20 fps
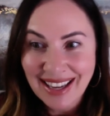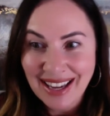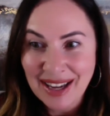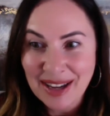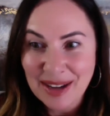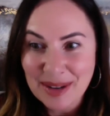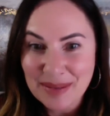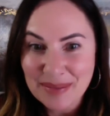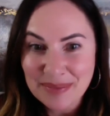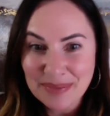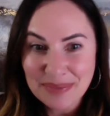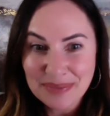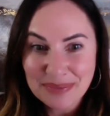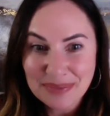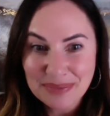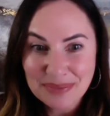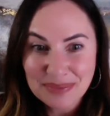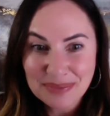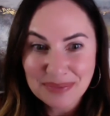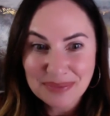um,
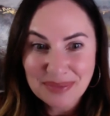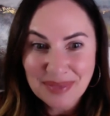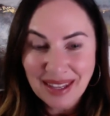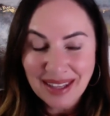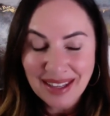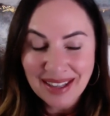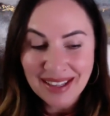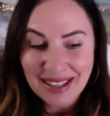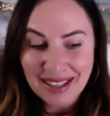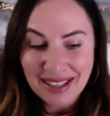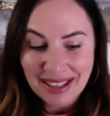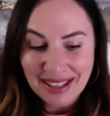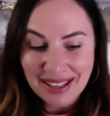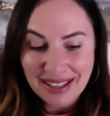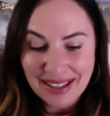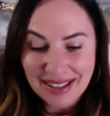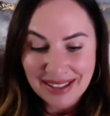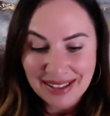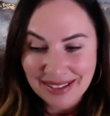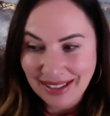
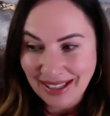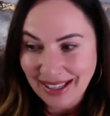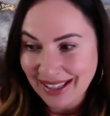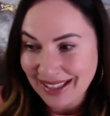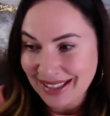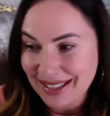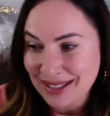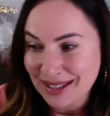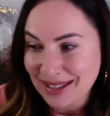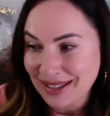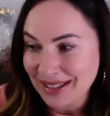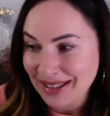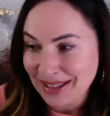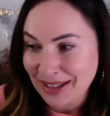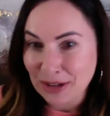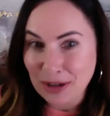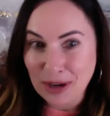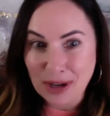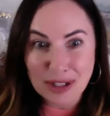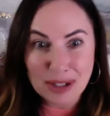like
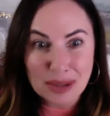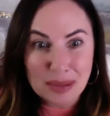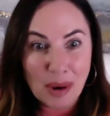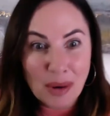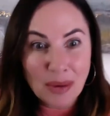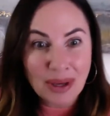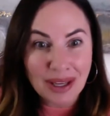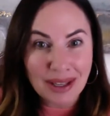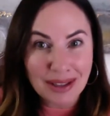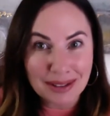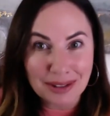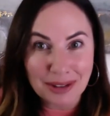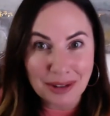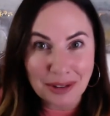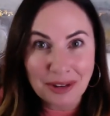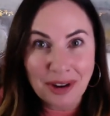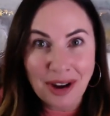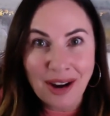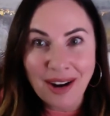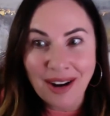they're not smoking in their
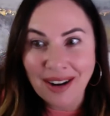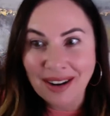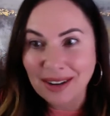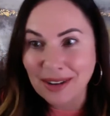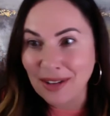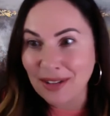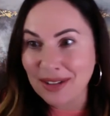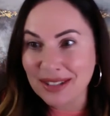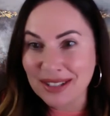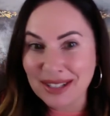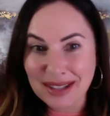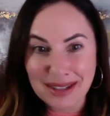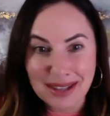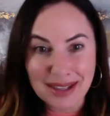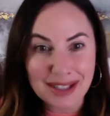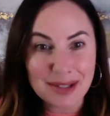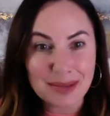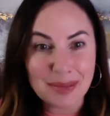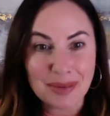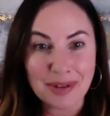car, and all of a sudden
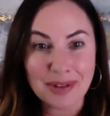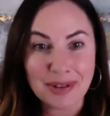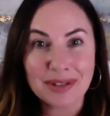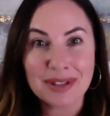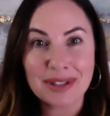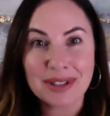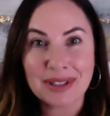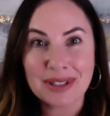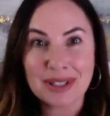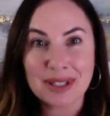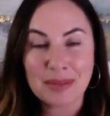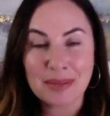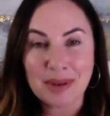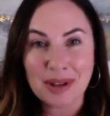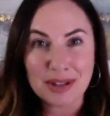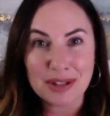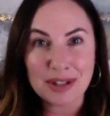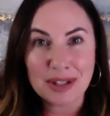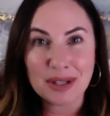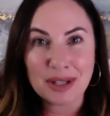they smell
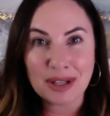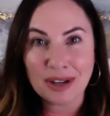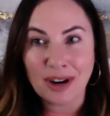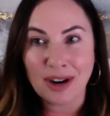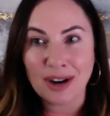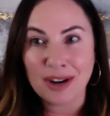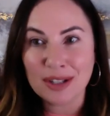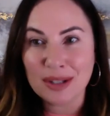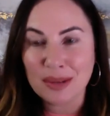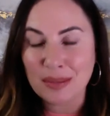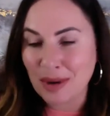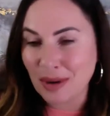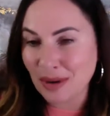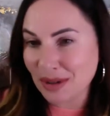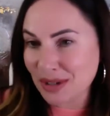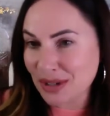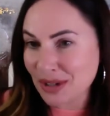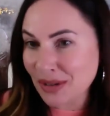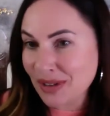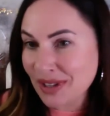cigar
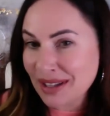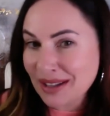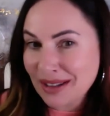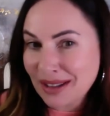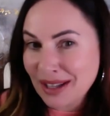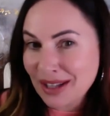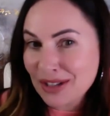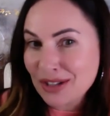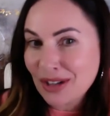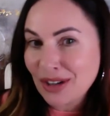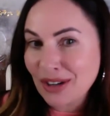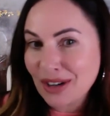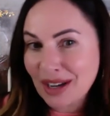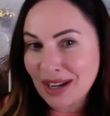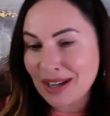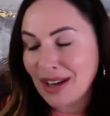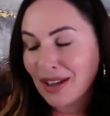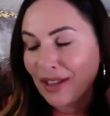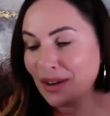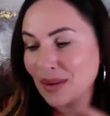smoke. So these are
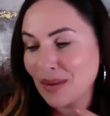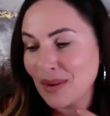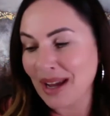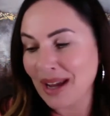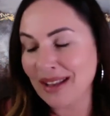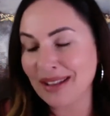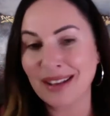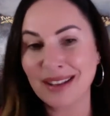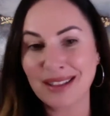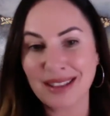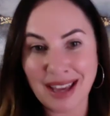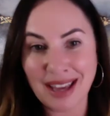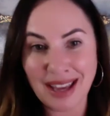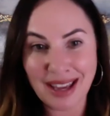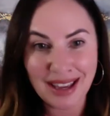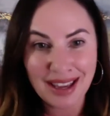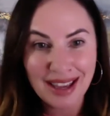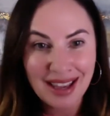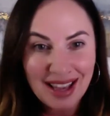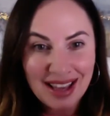another way that
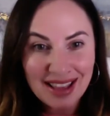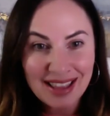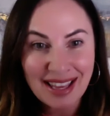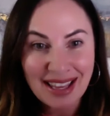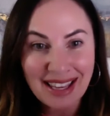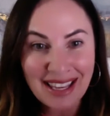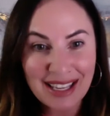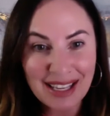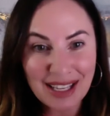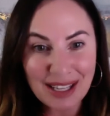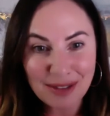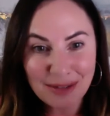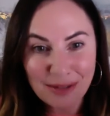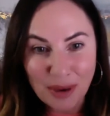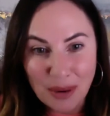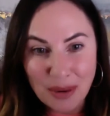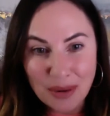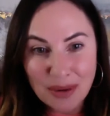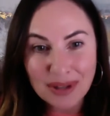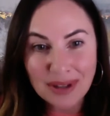they can
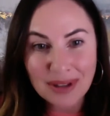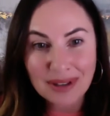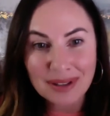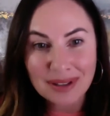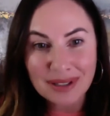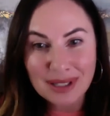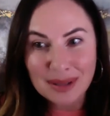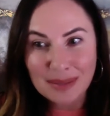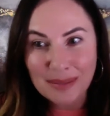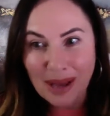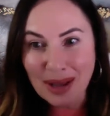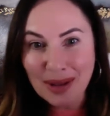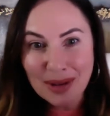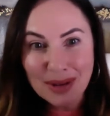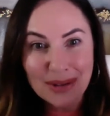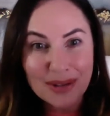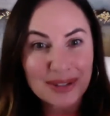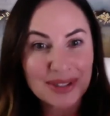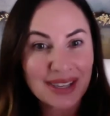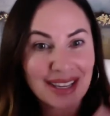evoke
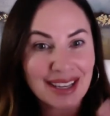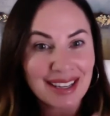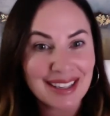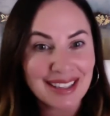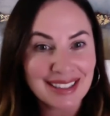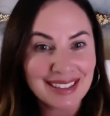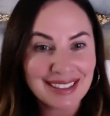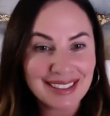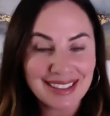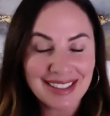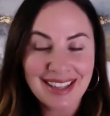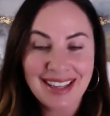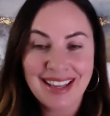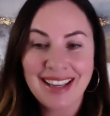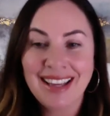smells and